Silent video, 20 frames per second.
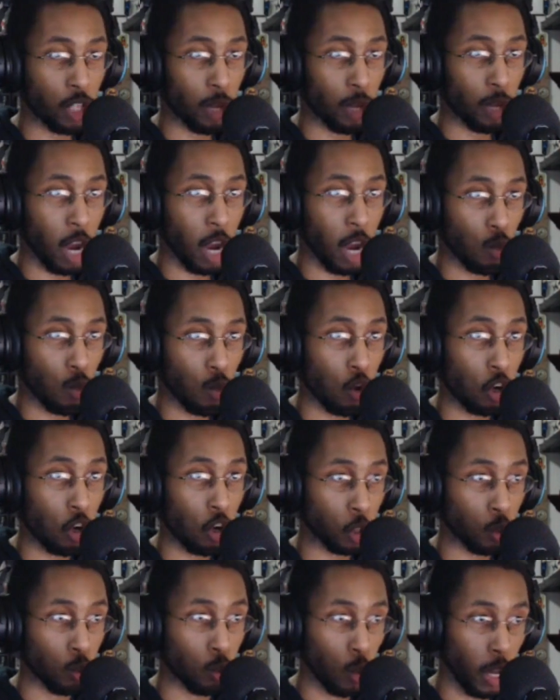how it works
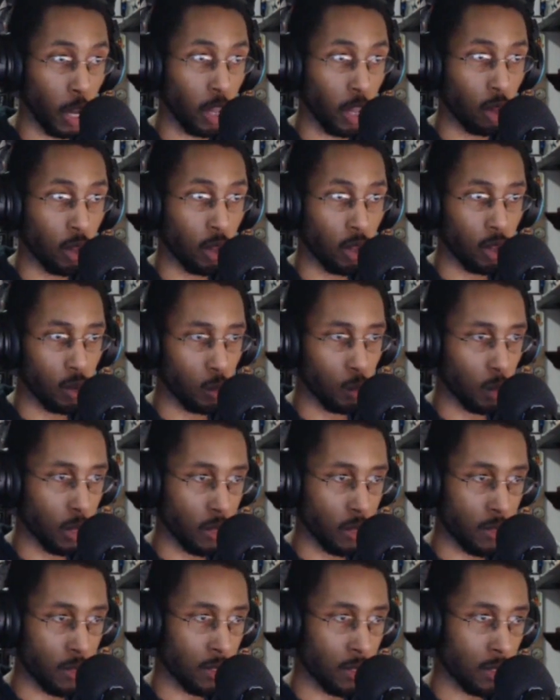well
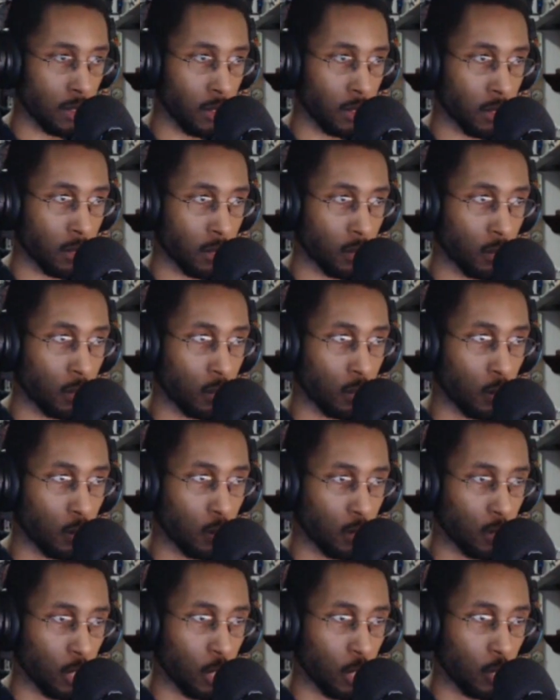with Rei
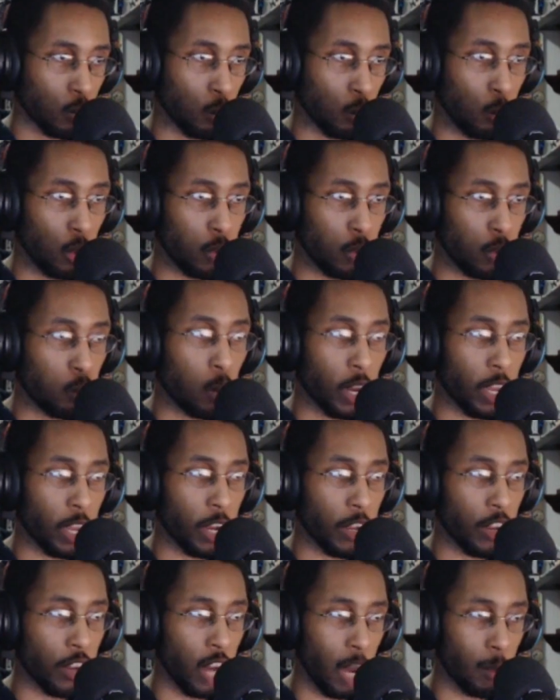
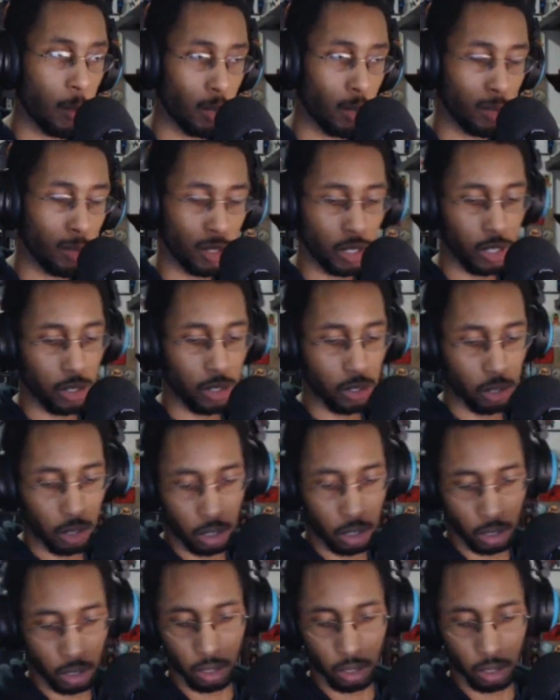Ayanami in particular.